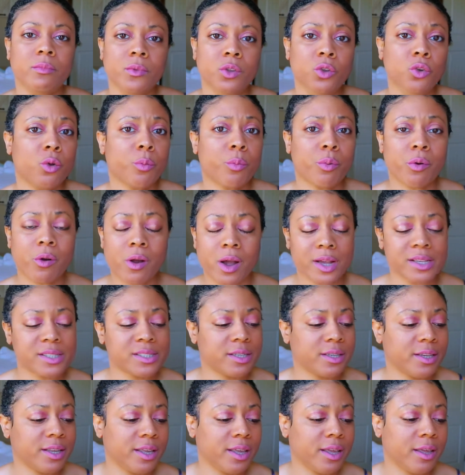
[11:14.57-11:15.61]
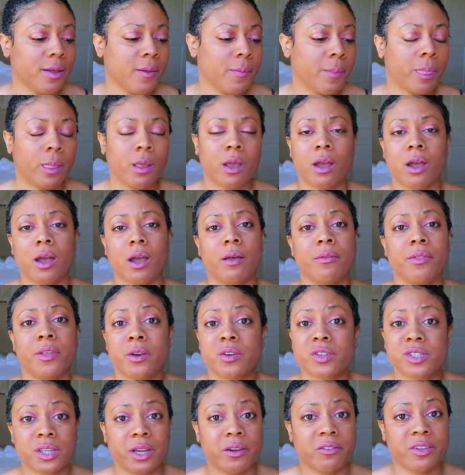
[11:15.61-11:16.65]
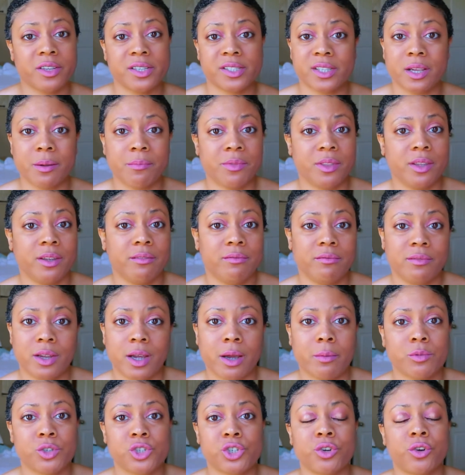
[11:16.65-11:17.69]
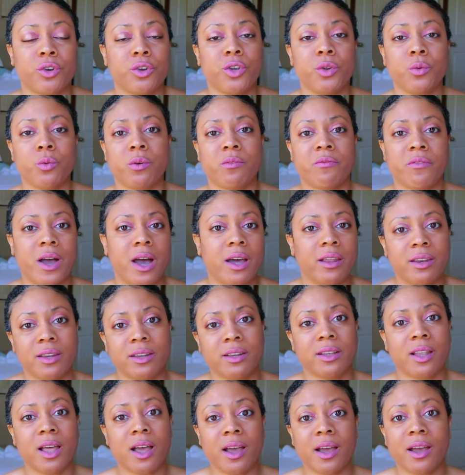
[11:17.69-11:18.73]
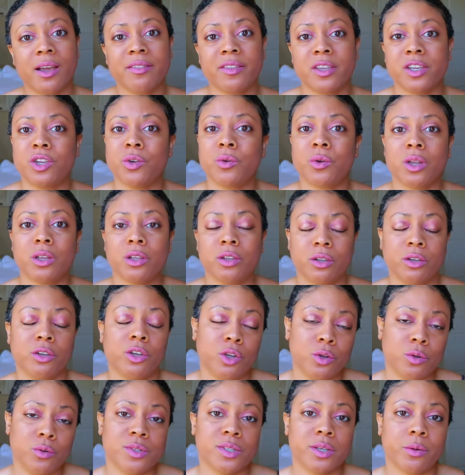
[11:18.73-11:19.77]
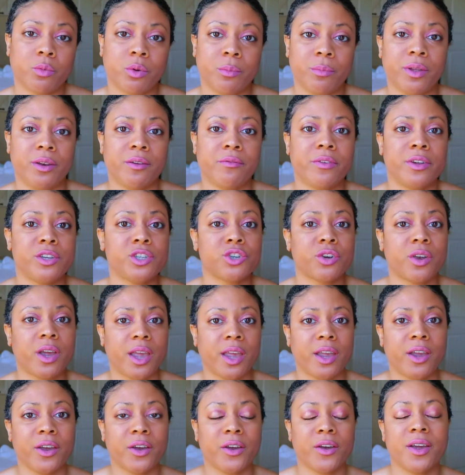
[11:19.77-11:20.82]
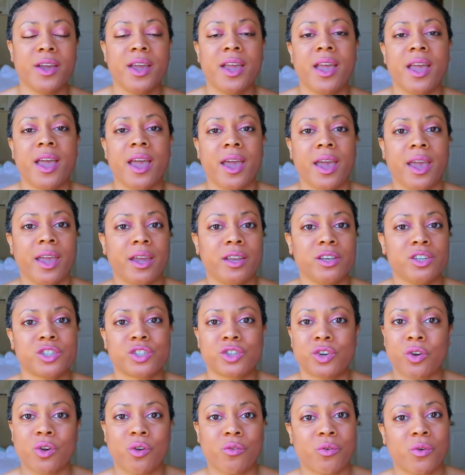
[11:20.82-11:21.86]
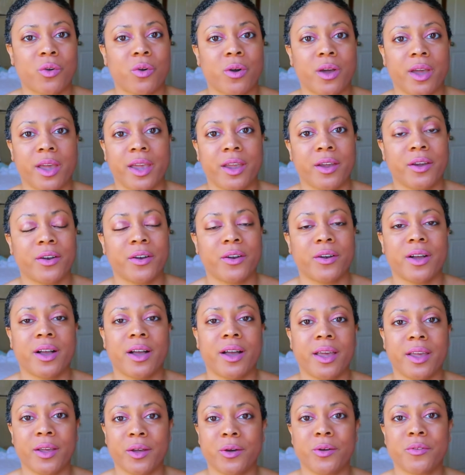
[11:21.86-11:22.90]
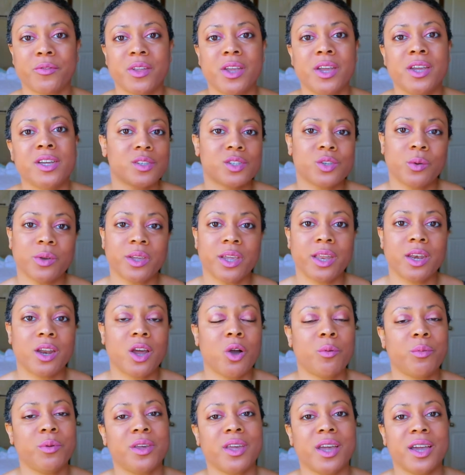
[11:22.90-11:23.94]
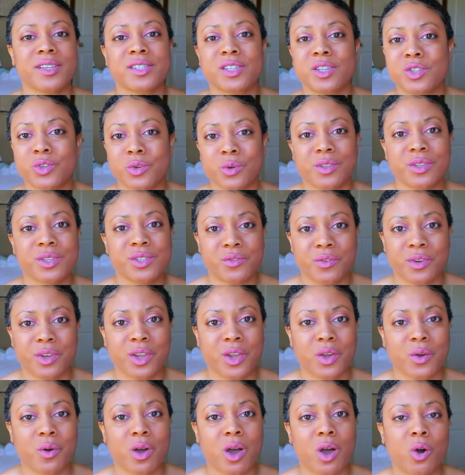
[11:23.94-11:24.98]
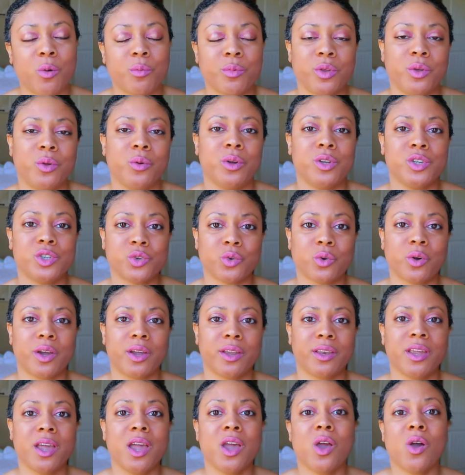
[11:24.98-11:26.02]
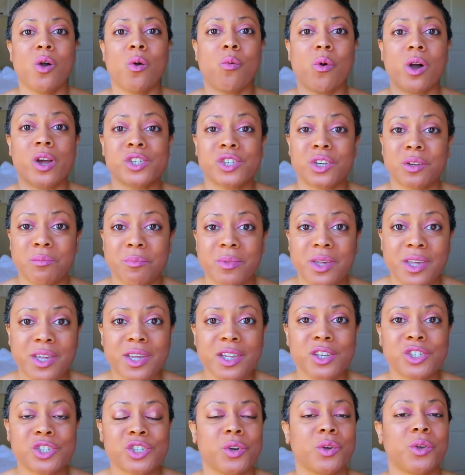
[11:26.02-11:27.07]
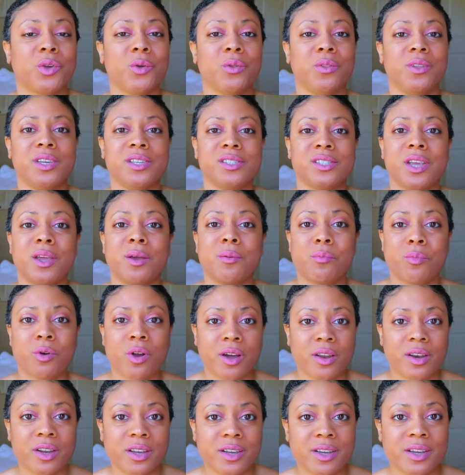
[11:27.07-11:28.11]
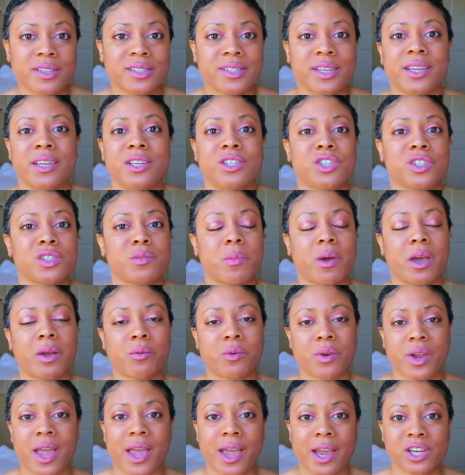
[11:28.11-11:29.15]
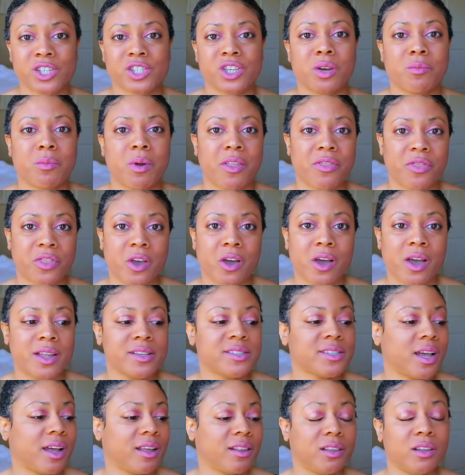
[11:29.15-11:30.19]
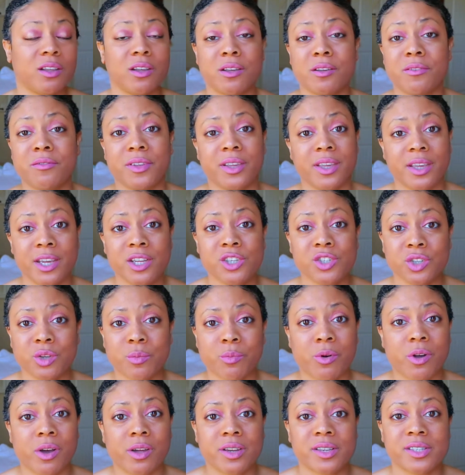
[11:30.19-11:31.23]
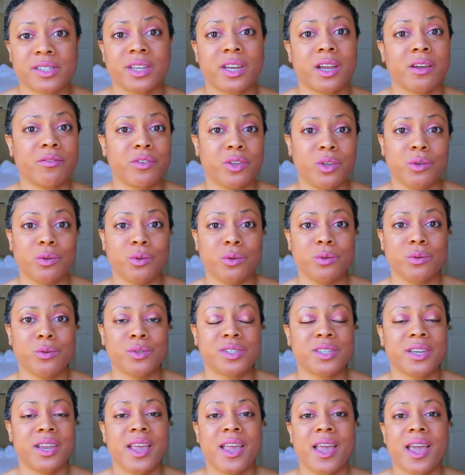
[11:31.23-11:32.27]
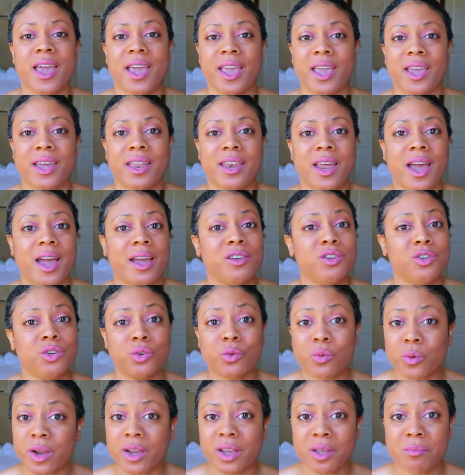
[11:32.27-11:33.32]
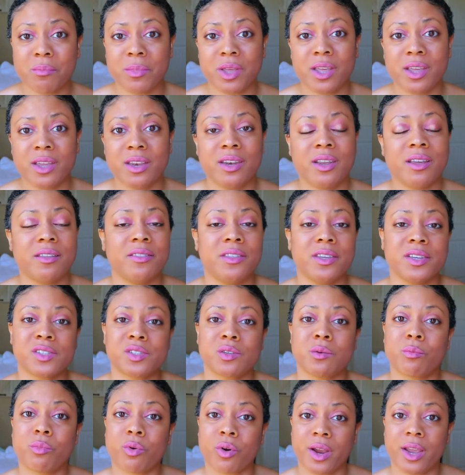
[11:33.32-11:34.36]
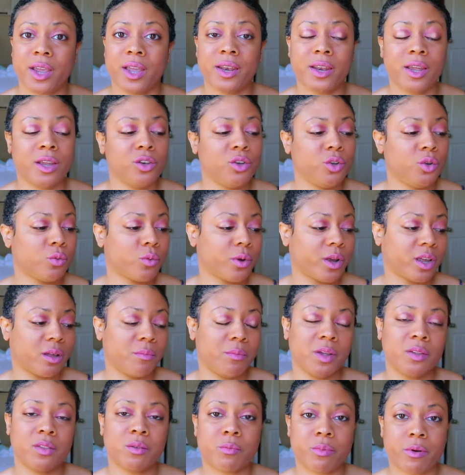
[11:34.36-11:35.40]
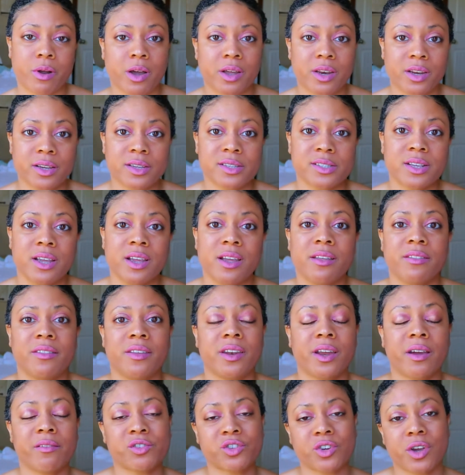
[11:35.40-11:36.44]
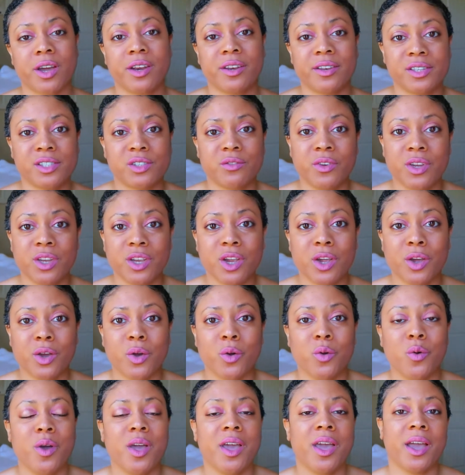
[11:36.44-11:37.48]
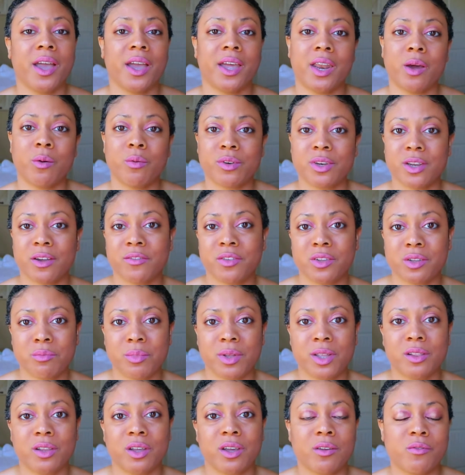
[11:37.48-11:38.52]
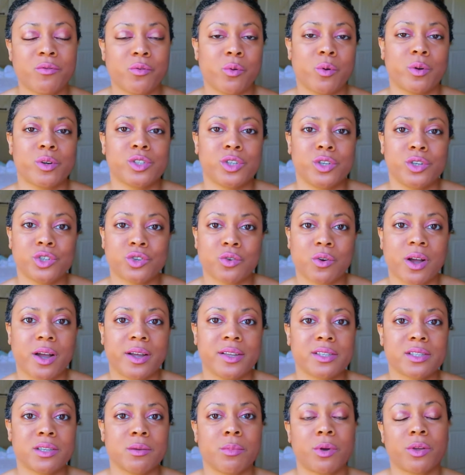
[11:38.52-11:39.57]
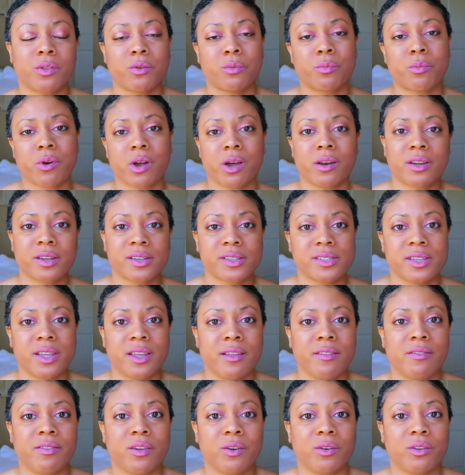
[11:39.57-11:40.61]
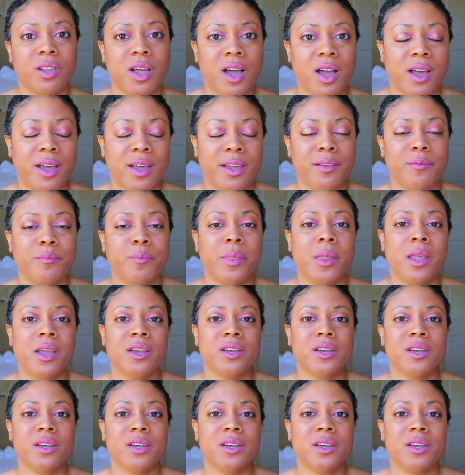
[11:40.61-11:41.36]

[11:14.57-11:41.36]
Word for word: your porosity, uh, there's definitely something I'm sure you will find in the line that you can use that will benefit your hair and just your overall hair uh, health. So again, I hope you guys enjoyed this video. I hope you enjoyed watching me show you these products and just my reaction and my thoughts. I love each of the products that I've used and I do recommend this brand. I do recommend the products that I've tried in this video and I will definitely be looking forward to trying some other products in their line.